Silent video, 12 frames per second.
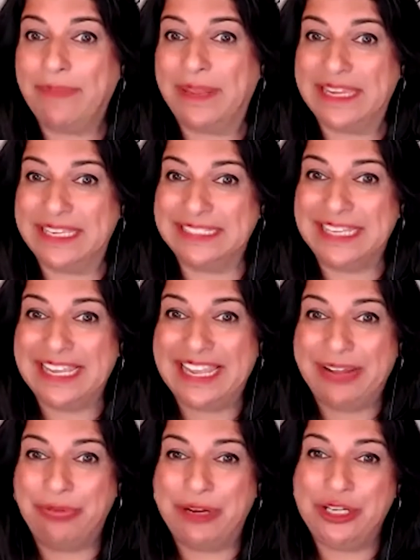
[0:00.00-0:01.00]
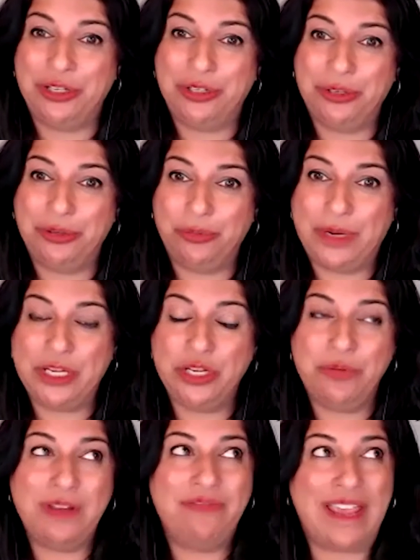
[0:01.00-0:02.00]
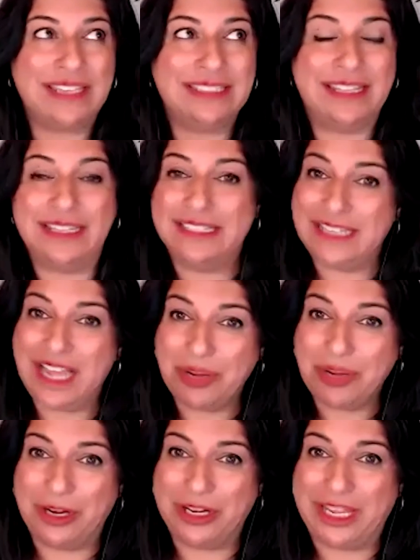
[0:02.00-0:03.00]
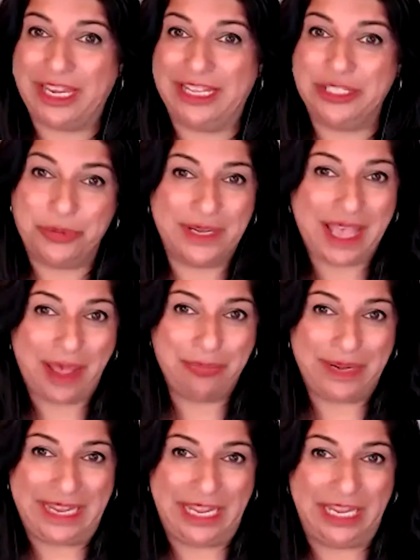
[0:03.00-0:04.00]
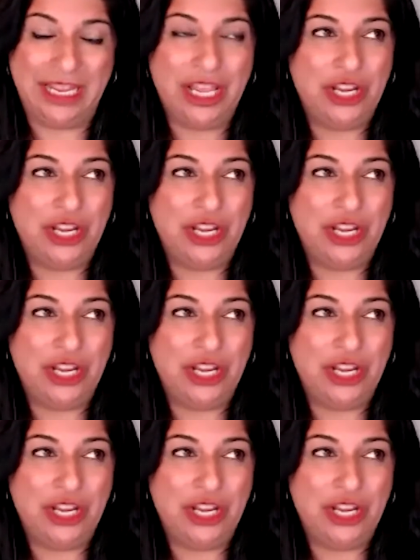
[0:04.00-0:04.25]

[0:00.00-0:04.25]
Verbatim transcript: Because when you're when you invest in the stock market into a company